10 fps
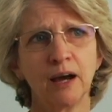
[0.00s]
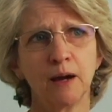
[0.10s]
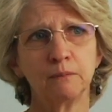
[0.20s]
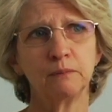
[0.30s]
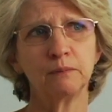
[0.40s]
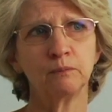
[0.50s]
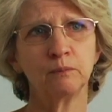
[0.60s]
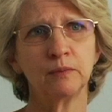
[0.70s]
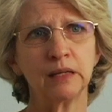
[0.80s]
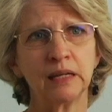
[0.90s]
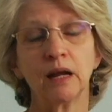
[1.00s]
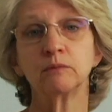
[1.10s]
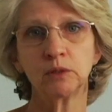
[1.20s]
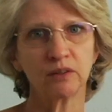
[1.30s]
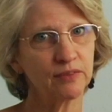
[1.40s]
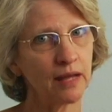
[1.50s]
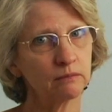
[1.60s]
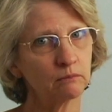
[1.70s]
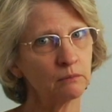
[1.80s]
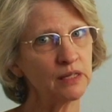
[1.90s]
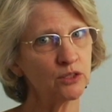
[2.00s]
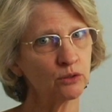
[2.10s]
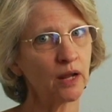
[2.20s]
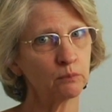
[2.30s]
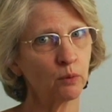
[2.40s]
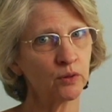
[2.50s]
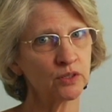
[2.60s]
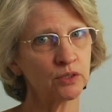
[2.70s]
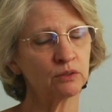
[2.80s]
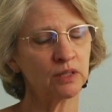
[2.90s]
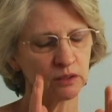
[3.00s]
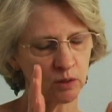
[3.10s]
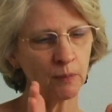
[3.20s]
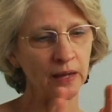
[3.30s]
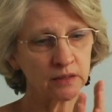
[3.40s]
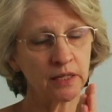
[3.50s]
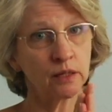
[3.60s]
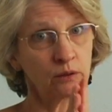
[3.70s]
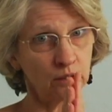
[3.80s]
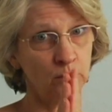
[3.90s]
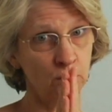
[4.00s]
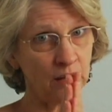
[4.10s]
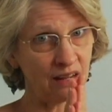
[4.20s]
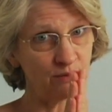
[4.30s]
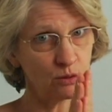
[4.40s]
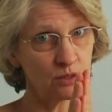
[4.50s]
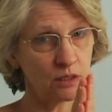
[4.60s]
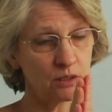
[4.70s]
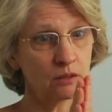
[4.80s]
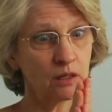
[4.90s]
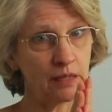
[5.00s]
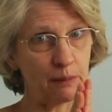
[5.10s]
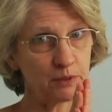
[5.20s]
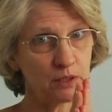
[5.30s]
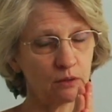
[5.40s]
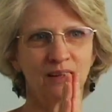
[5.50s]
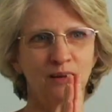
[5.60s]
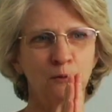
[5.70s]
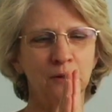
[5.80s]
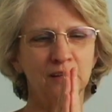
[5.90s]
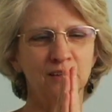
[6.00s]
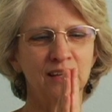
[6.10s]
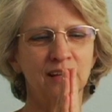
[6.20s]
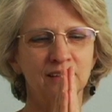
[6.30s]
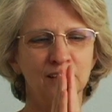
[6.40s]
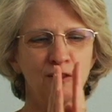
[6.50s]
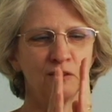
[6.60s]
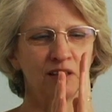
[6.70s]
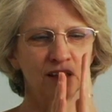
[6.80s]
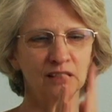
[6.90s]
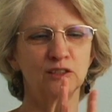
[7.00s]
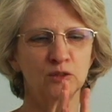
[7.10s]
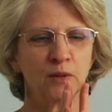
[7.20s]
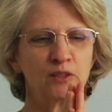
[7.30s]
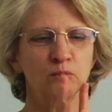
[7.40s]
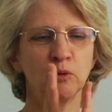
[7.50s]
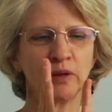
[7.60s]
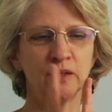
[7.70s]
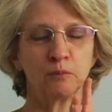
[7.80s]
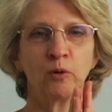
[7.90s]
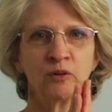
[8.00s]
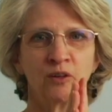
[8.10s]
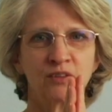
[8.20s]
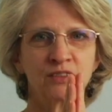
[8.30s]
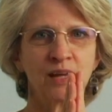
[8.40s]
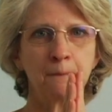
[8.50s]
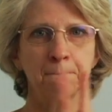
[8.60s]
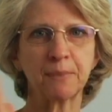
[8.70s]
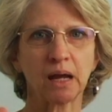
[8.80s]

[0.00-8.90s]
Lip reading: You know, if that means you're not important to you, then go back and take a look. You might have those things collapse still. When you get that you think indispensable and important are the same,